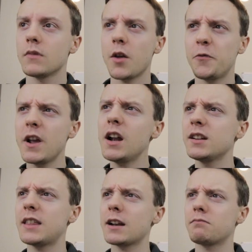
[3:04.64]
I feel
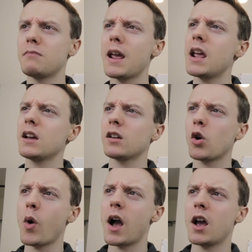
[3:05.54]
that may
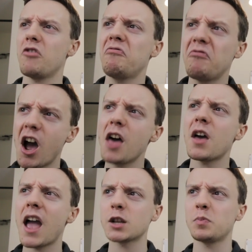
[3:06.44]
require
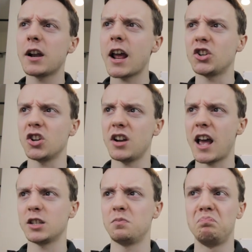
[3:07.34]
further explanation,
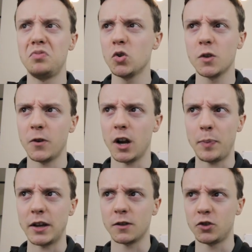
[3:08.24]
as beautiful a
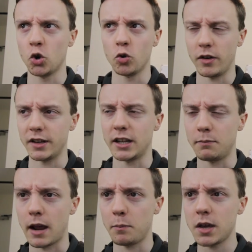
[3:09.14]
piece of jewelry as
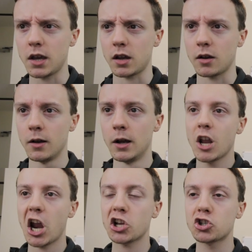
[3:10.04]
it may be.
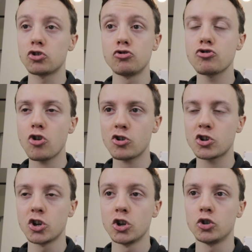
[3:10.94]
It's
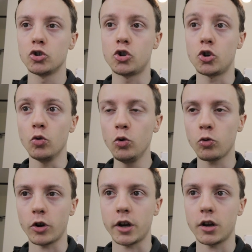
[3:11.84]
not
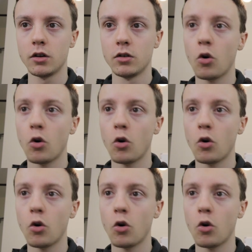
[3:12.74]
jewelry.